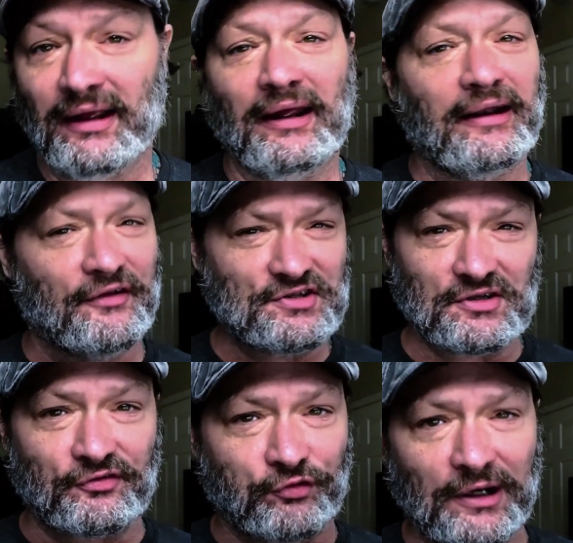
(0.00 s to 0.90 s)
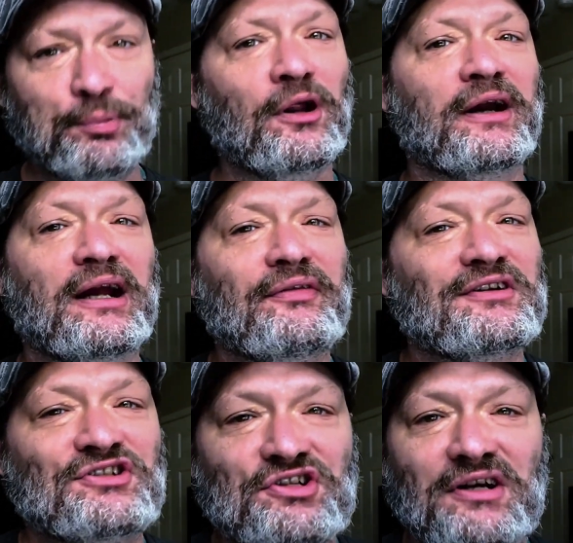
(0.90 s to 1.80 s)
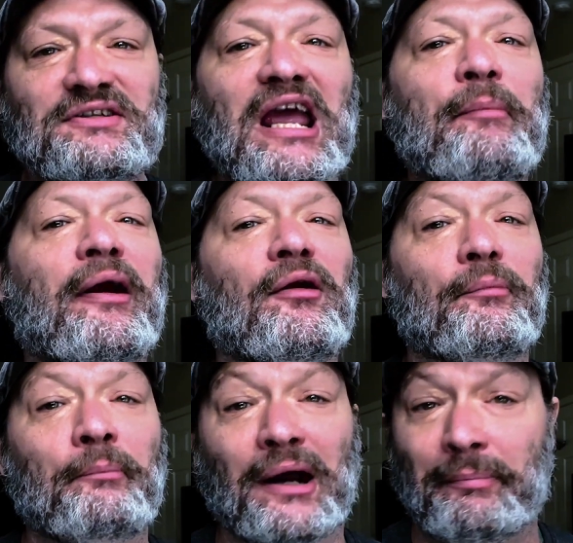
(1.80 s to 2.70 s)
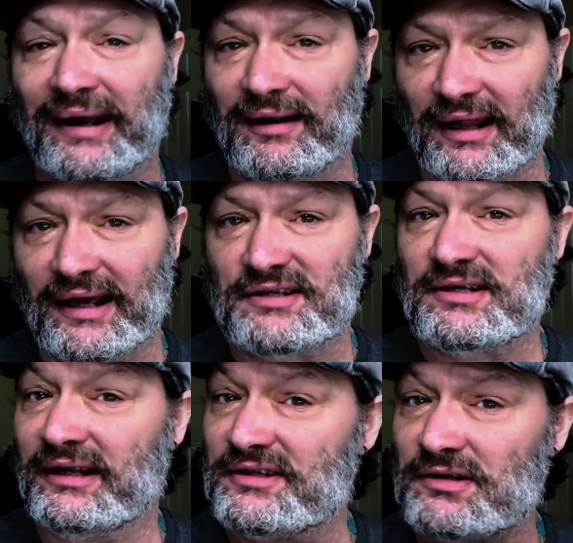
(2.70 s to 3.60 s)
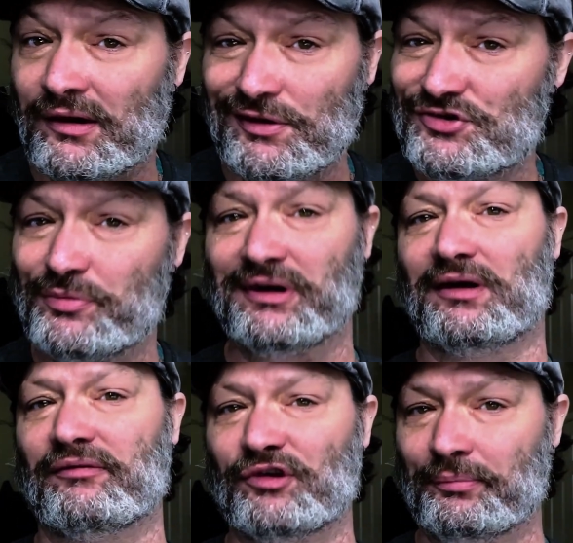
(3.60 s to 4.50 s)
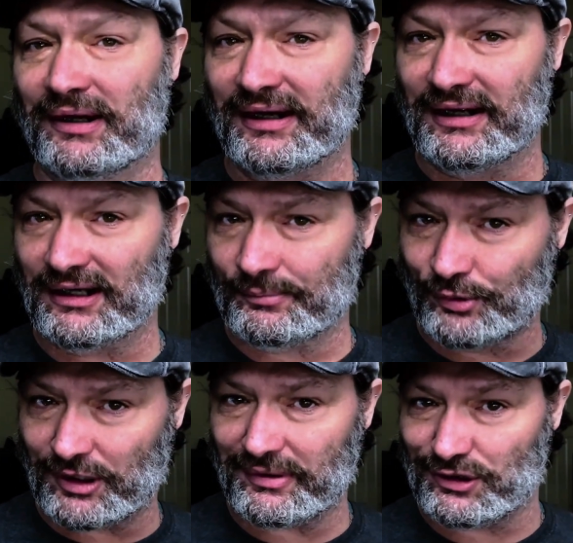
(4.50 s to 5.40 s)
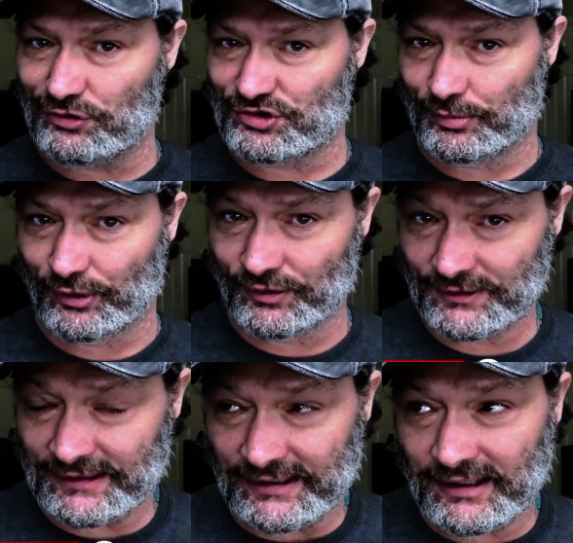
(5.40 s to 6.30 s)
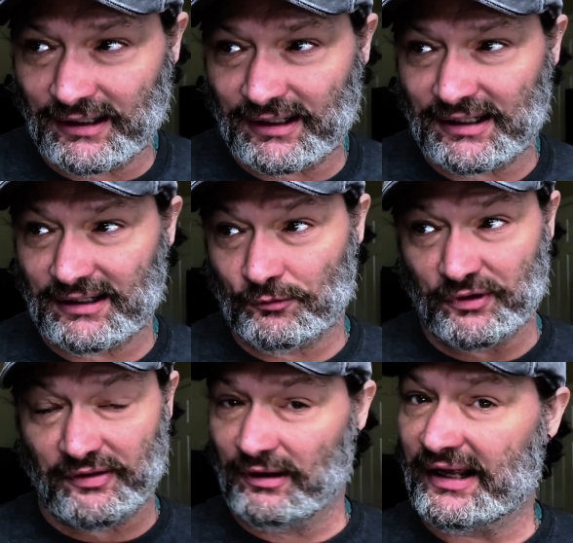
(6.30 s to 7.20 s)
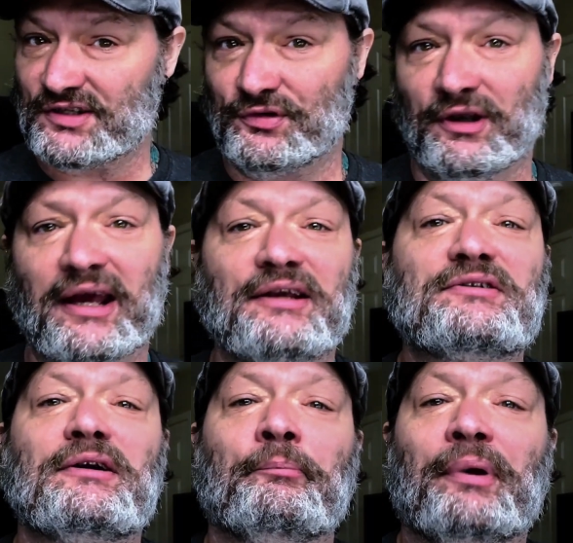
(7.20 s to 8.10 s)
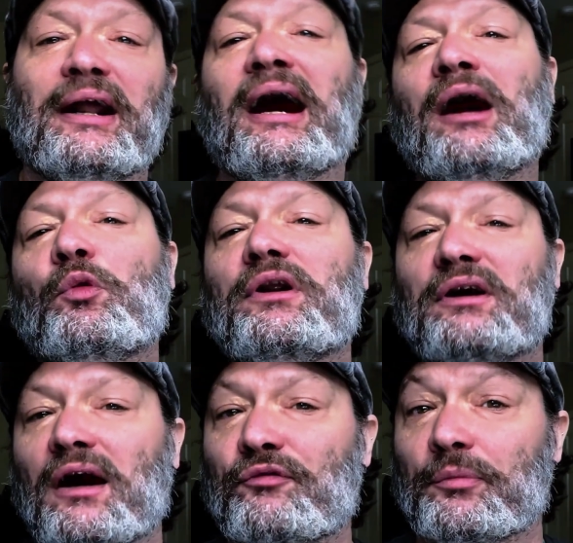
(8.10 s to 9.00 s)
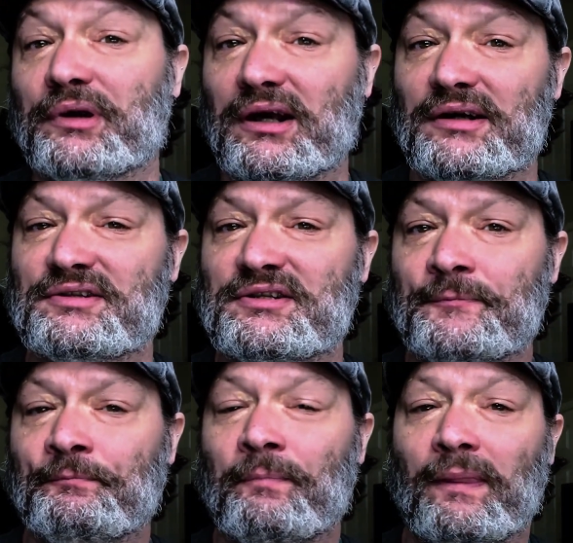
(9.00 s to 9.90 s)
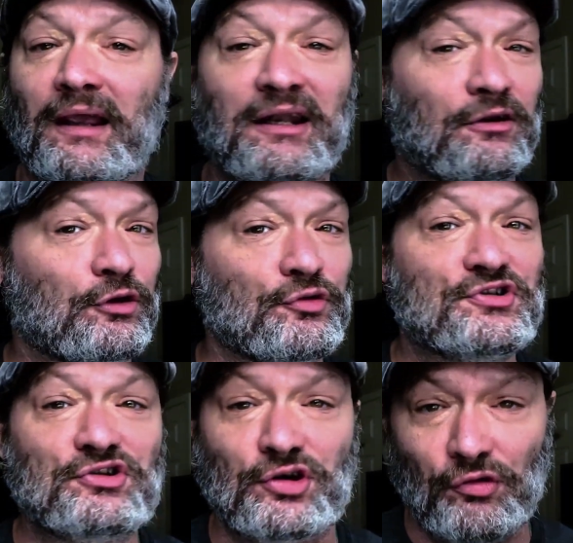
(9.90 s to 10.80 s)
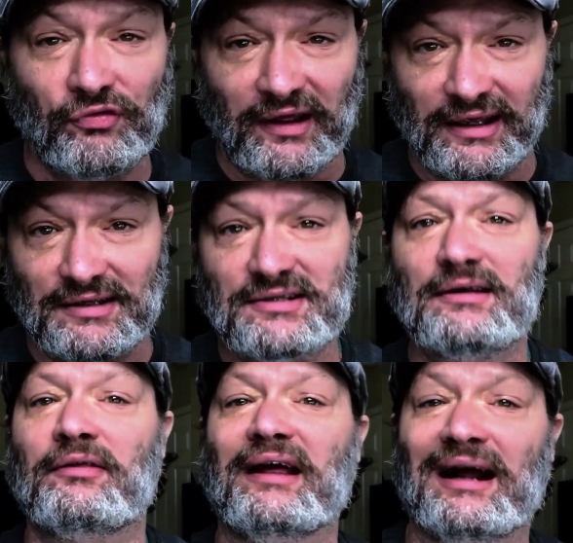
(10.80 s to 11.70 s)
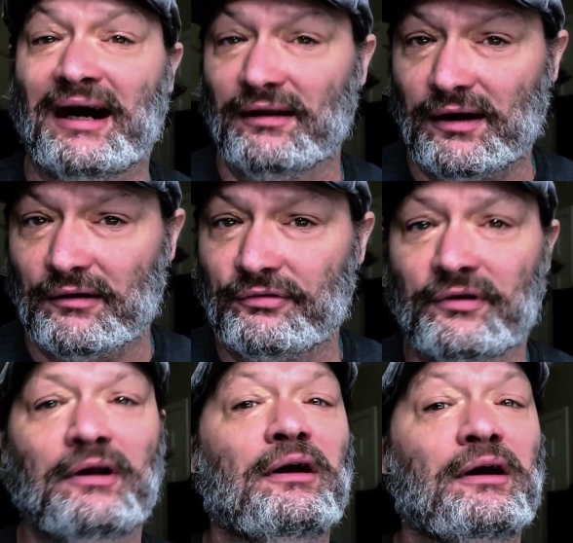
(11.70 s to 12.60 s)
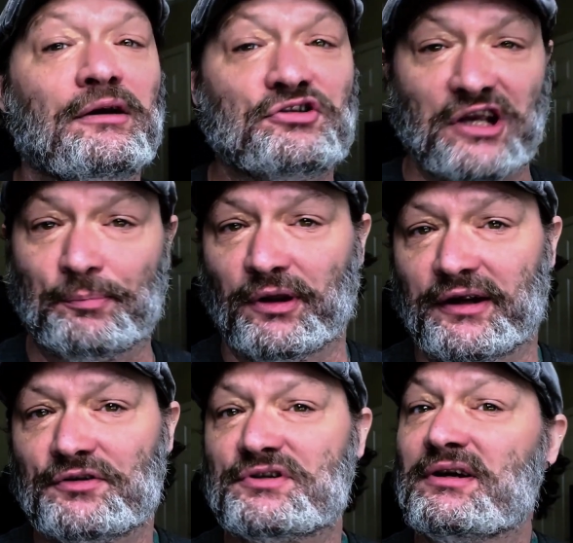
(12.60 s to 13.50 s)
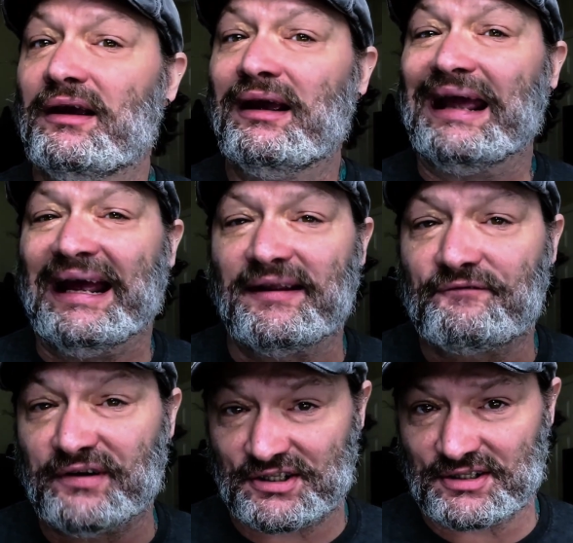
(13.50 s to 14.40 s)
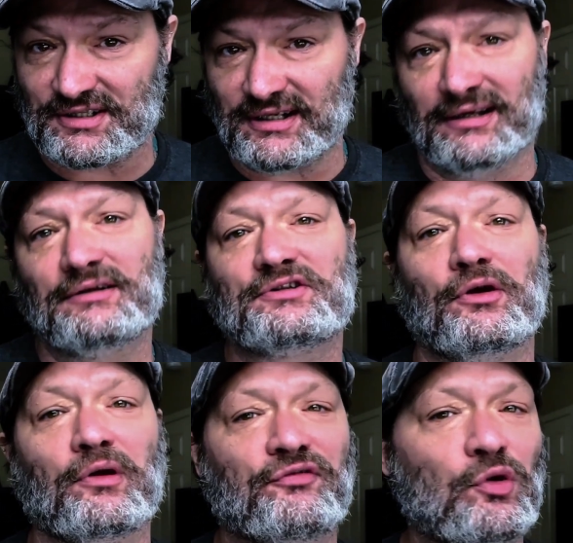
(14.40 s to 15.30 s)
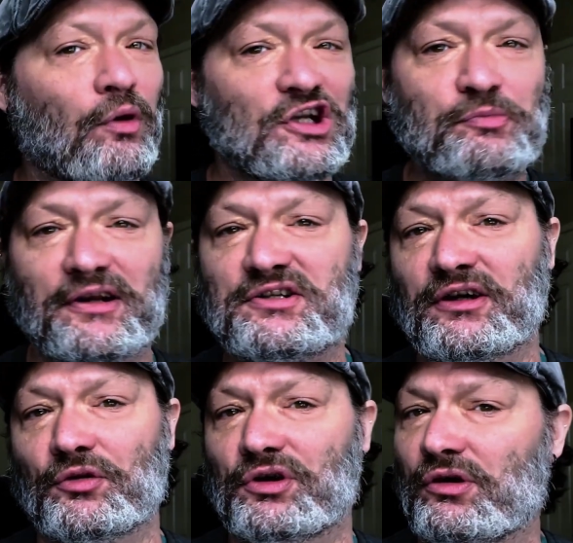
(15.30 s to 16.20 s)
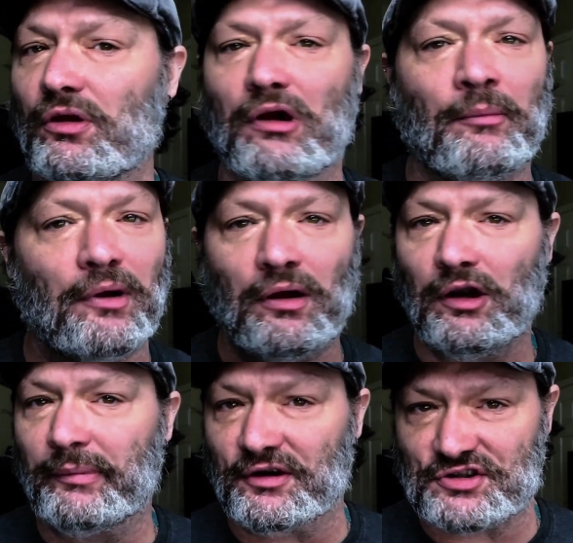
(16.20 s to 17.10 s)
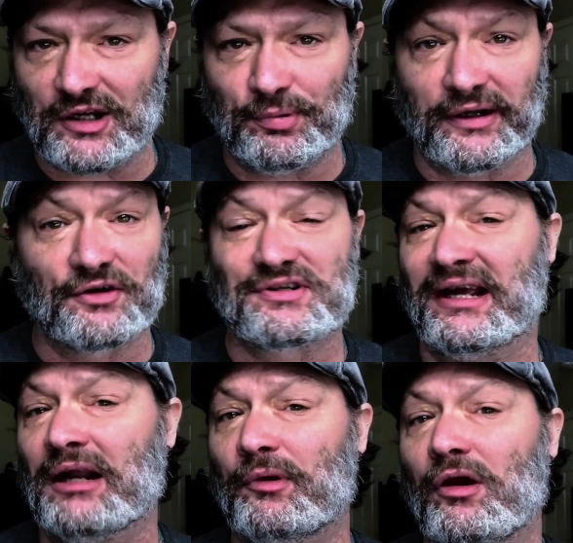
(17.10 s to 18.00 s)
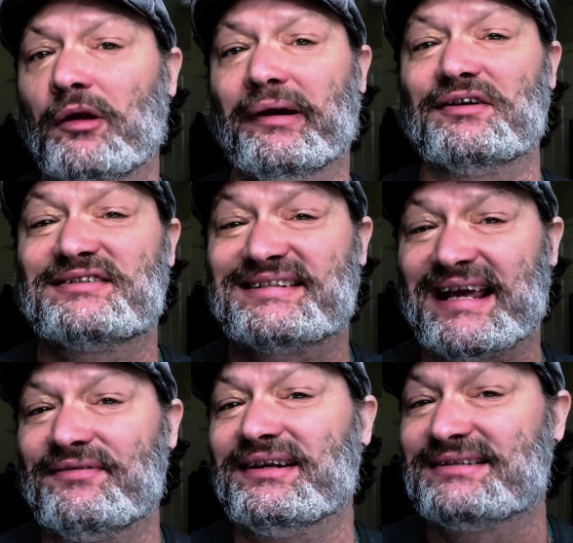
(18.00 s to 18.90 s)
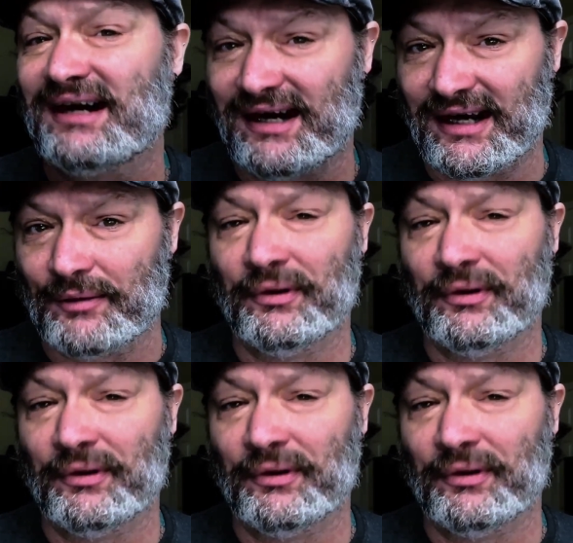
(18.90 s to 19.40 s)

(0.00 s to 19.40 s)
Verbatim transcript: Now, this is a free plugin that just came out by Battleaxe, and it's also been covered by a pretty big YouTuber uh, within the last few days. But I wanted to cover it because it includes two things that I love: shape layers and efficiency. So if you watch my channel, you know I'm all about shape layers and I'm all about saving time,